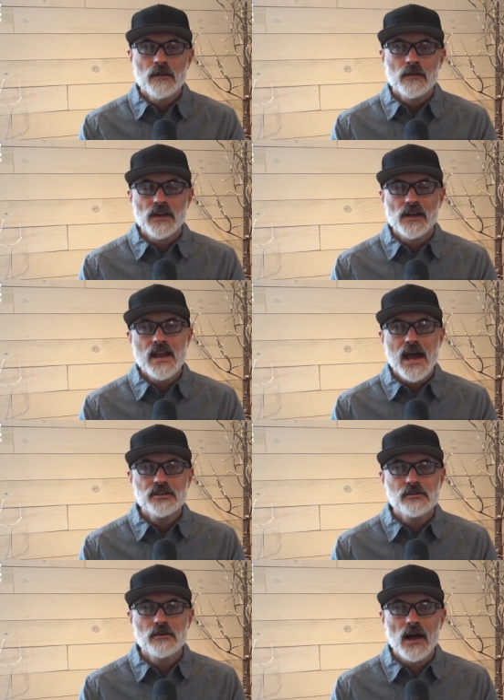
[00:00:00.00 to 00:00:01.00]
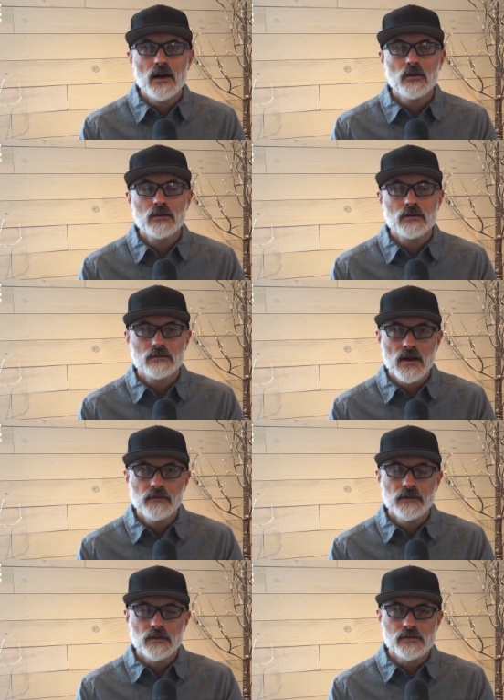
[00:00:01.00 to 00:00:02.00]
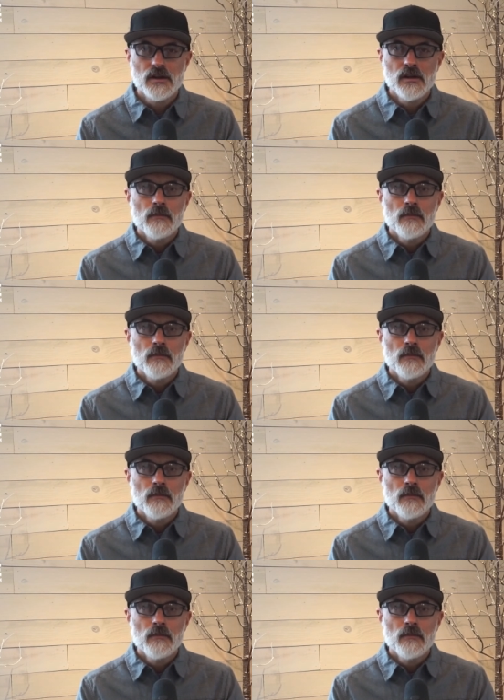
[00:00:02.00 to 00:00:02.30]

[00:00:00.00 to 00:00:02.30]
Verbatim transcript: the National Elk Refuge.